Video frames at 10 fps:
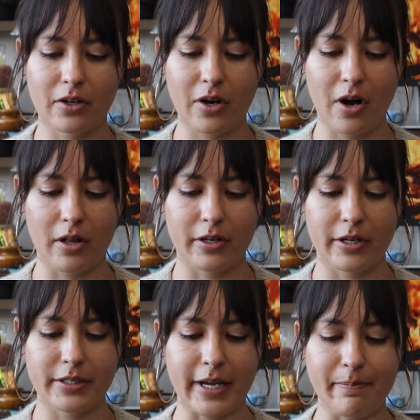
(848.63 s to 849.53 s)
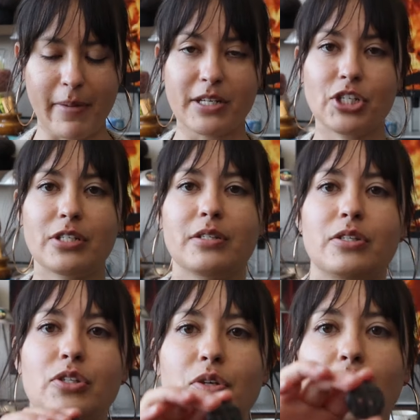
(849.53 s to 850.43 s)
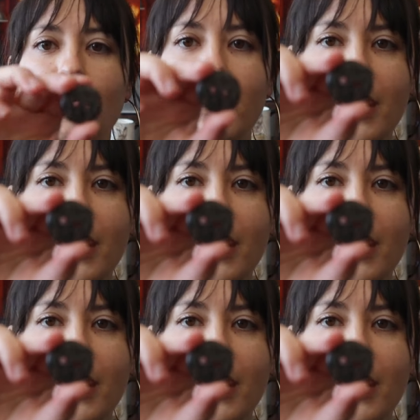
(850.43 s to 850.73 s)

color and dimension to